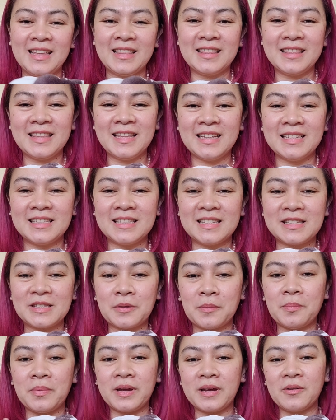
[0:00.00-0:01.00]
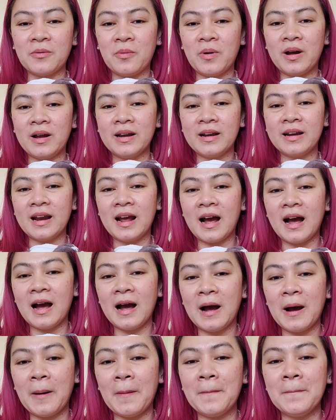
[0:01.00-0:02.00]
this is the big one.
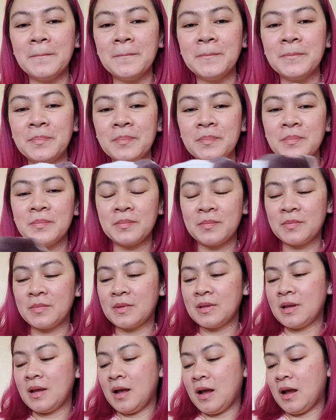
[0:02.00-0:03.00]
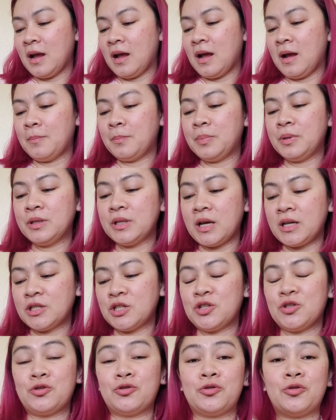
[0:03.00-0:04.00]
Um,
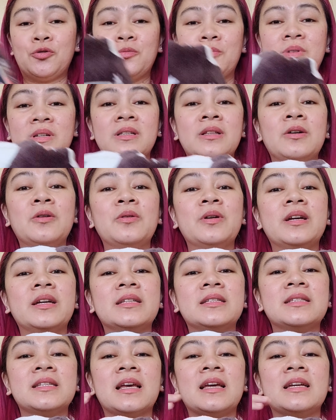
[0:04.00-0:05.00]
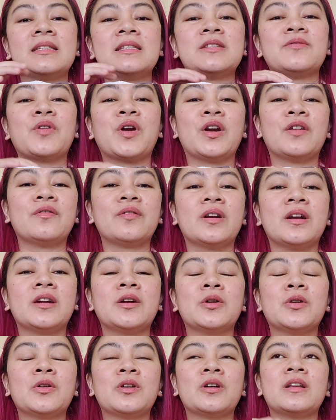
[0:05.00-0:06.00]
plush throw pillow. It's it's very very
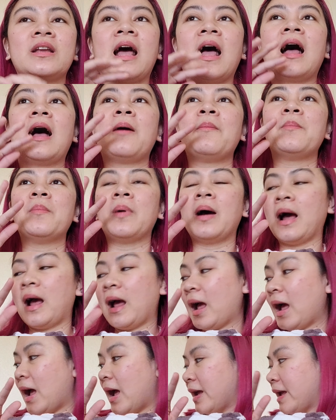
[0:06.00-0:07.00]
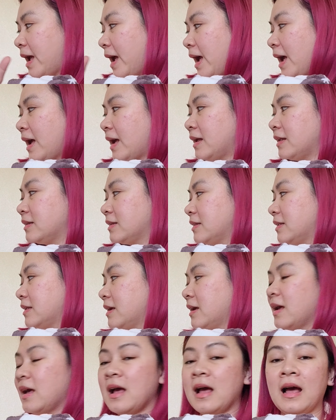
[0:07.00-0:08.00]
good. Um, I had
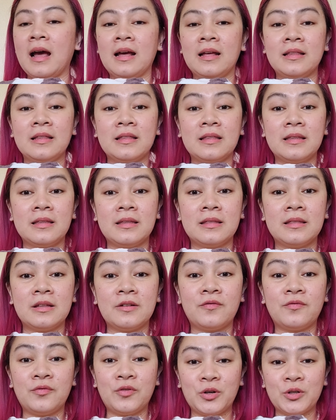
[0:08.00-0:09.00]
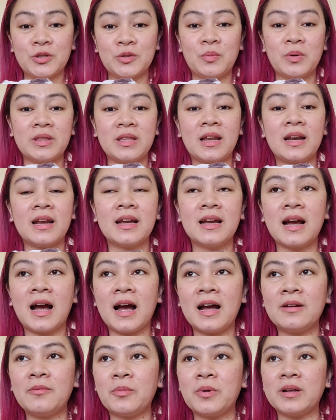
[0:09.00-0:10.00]
the first one that I
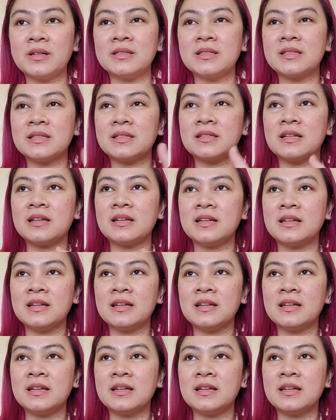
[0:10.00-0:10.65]
got was